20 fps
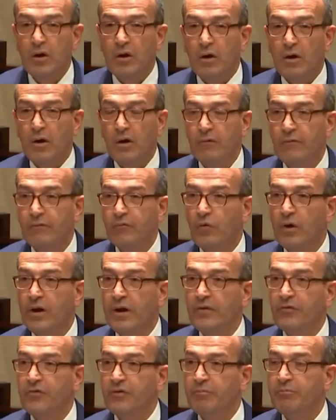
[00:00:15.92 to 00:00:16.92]
of
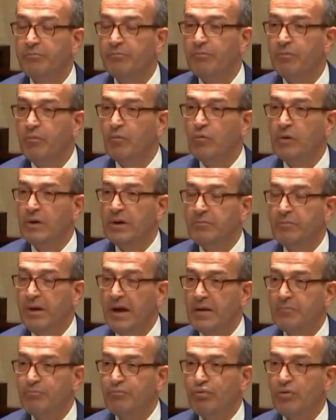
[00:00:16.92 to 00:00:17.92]
where some really
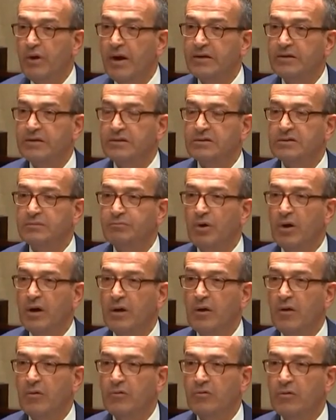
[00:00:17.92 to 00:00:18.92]
bad practice by a
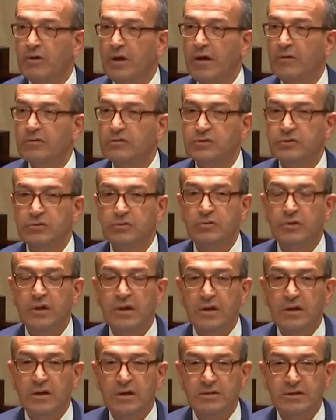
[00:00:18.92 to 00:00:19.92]
local council
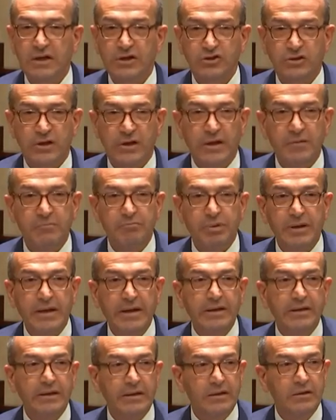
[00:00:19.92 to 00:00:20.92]
is actually
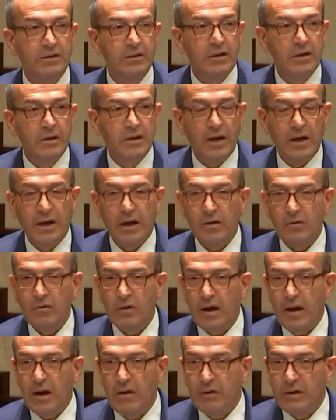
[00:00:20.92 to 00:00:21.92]
impeding
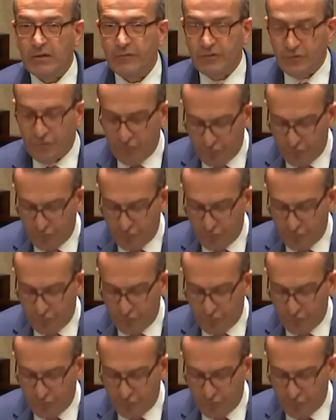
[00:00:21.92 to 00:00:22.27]
our efforts